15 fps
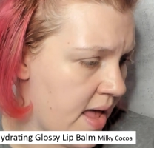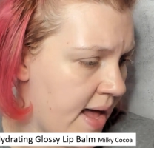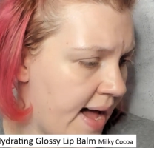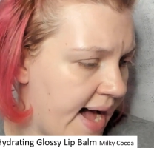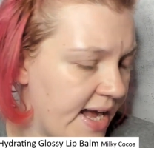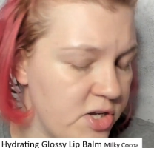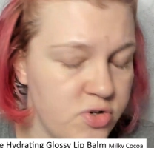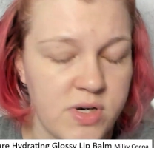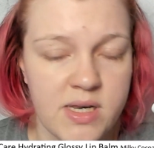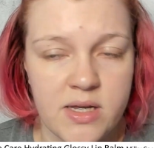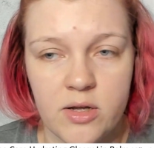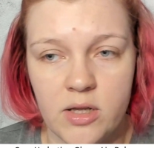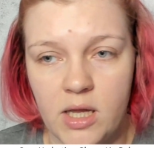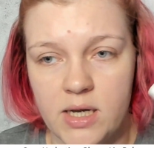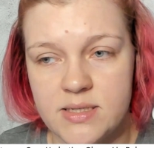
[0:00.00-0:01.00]
Hydrating
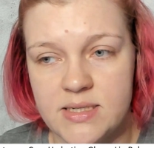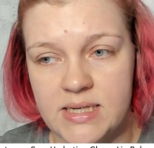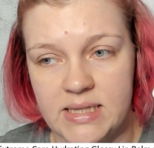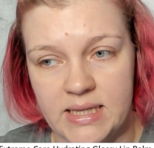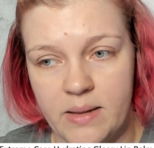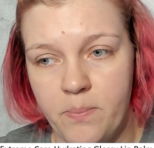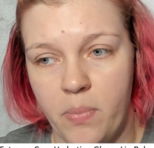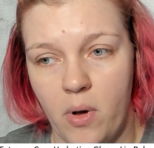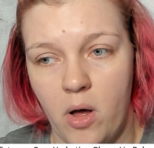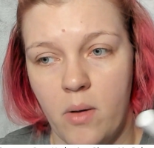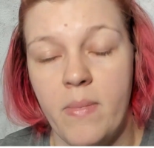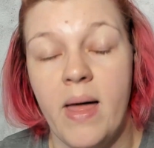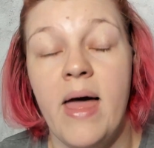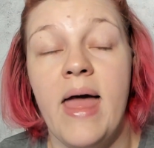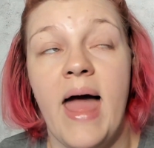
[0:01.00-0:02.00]
Glossy Lip
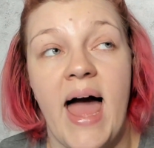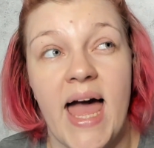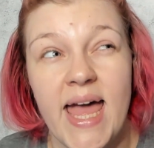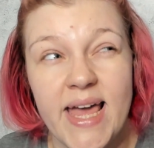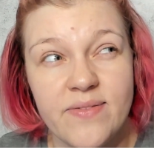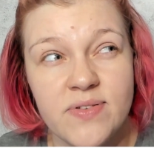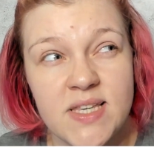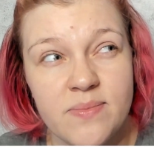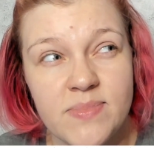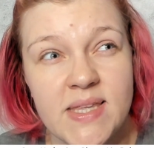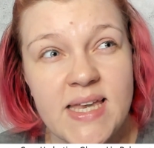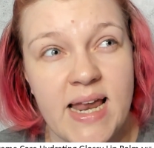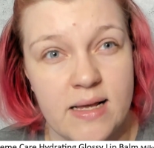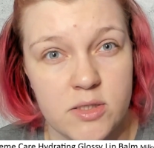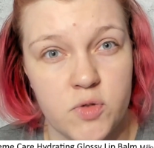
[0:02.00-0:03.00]
Balm. I have
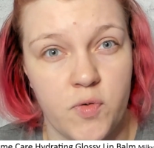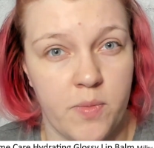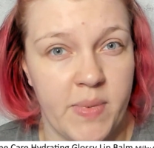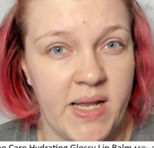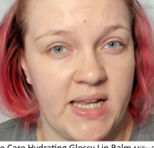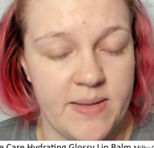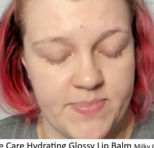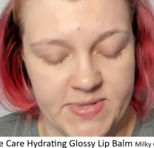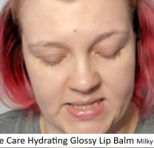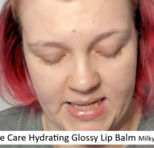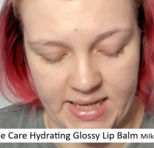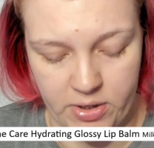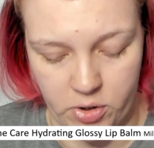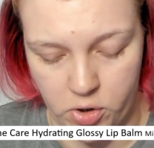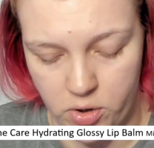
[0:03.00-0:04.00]
something else for my lips
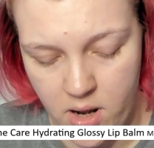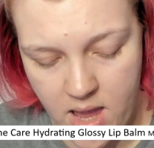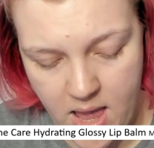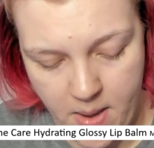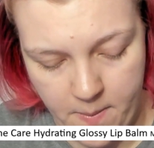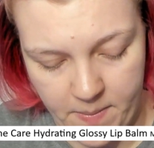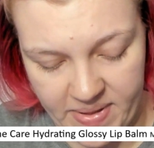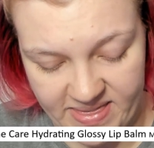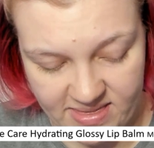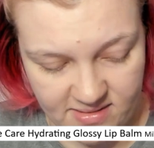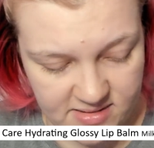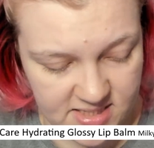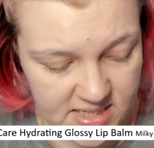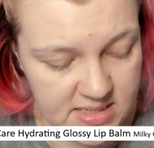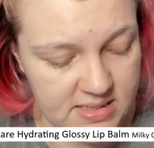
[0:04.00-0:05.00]
later,
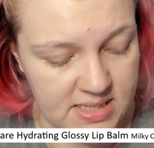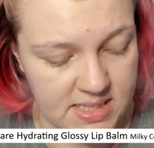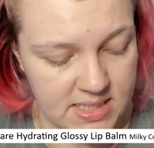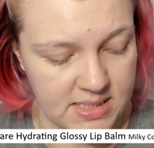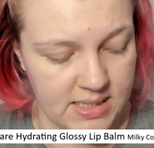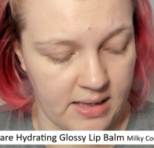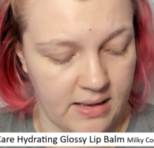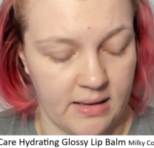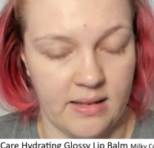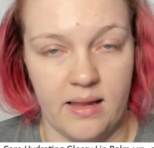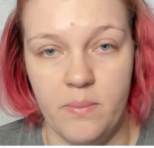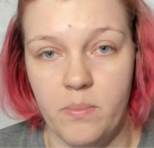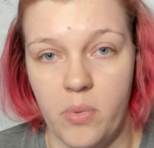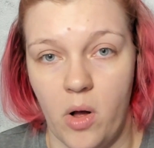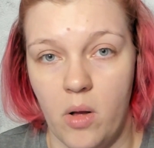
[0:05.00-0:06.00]
but since this is like a
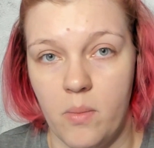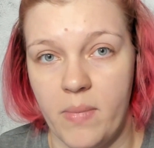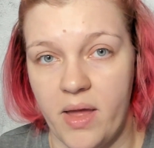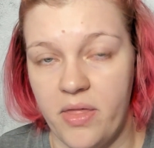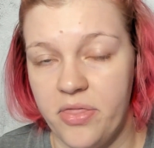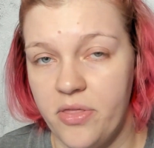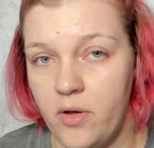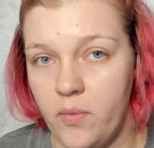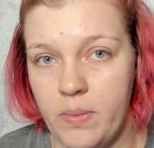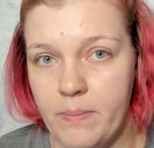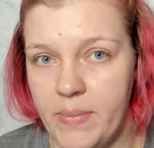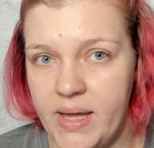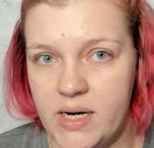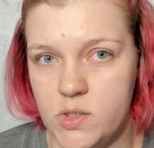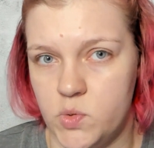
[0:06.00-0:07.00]
lip balm, I thought we
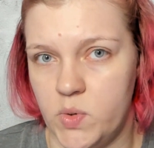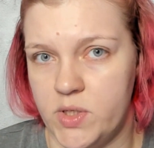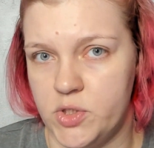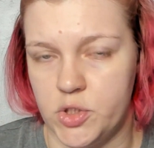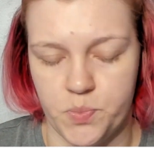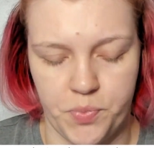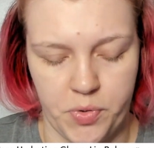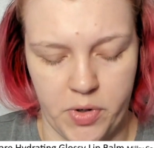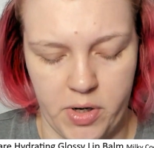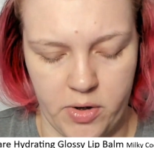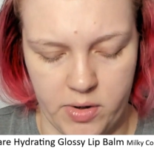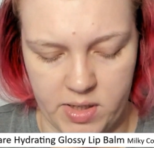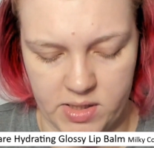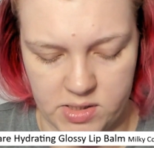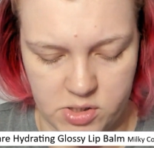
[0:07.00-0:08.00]
might as well just put it
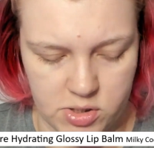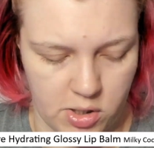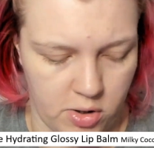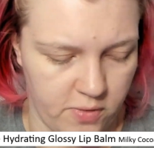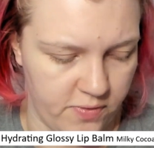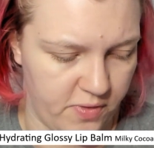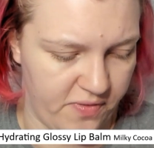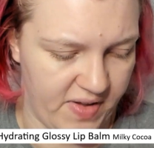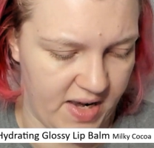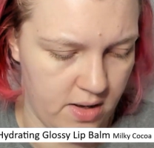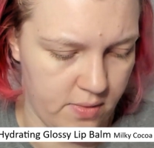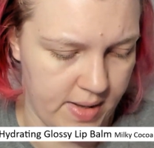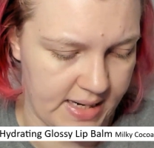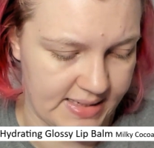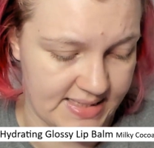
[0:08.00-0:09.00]
on at the start of the
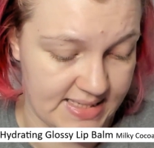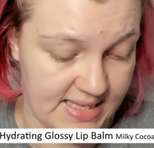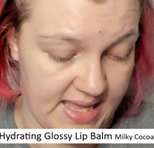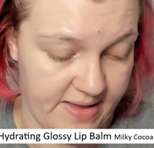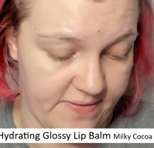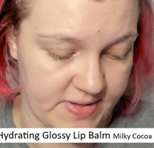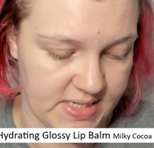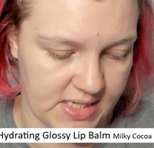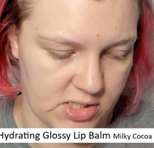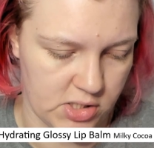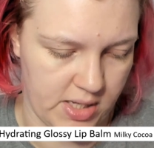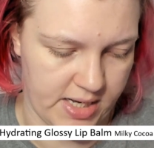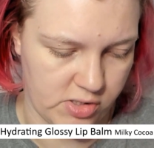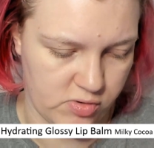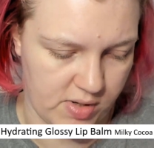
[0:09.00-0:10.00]
video and see if it's
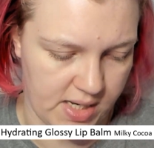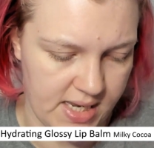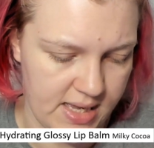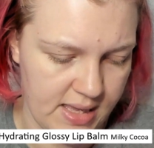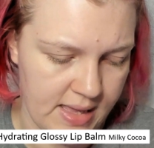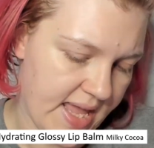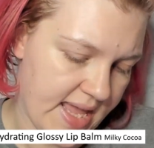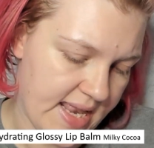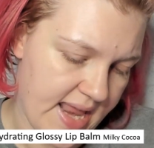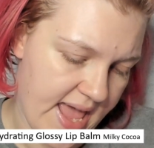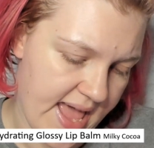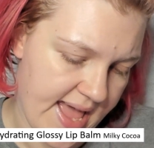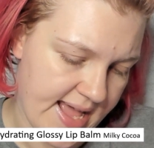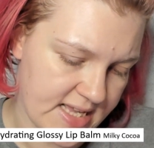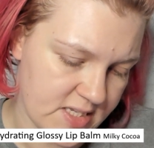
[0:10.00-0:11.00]
actually hydrating. It
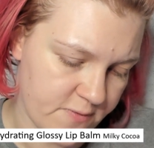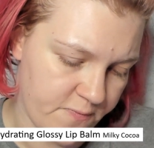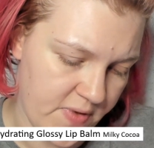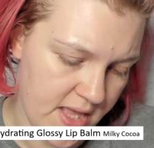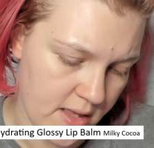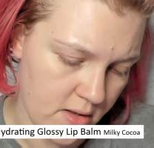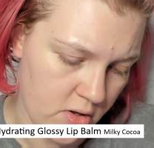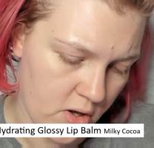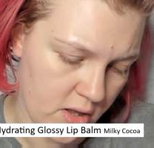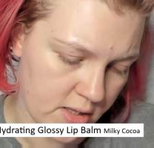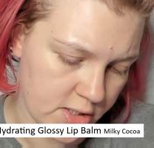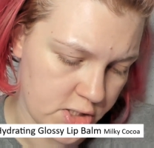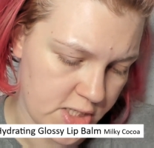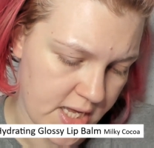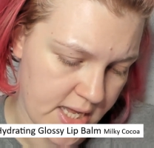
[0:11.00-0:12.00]
has vegan
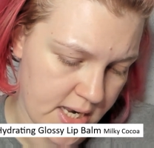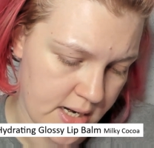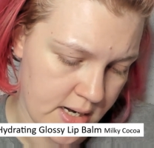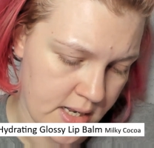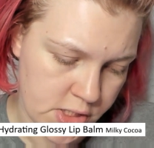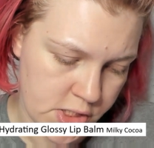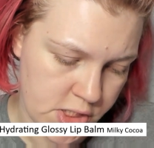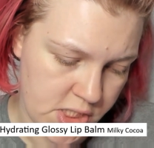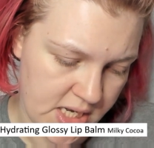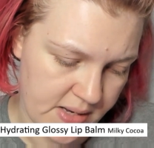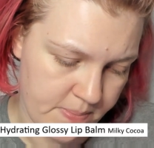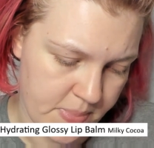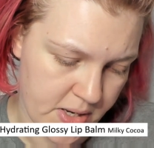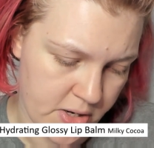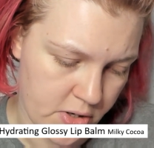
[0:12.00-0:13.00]
collagen, shea
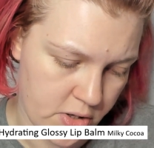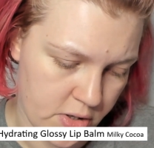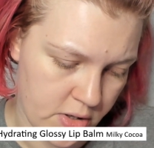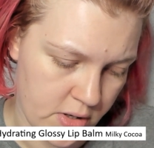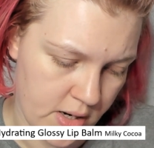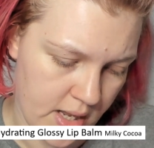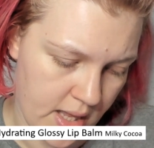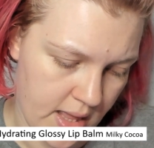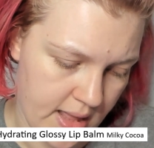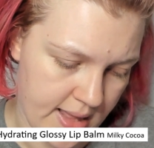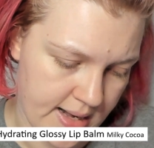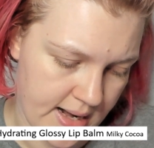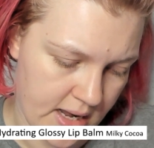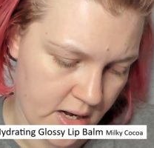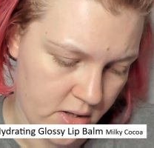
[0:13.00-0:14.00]
butter,
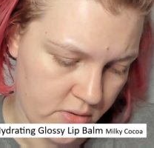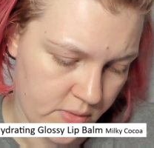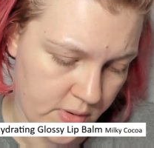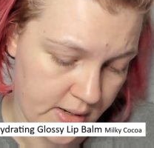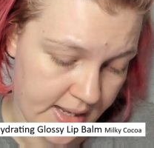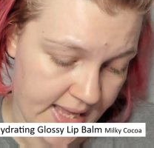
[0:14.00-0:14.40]
and hyaluronic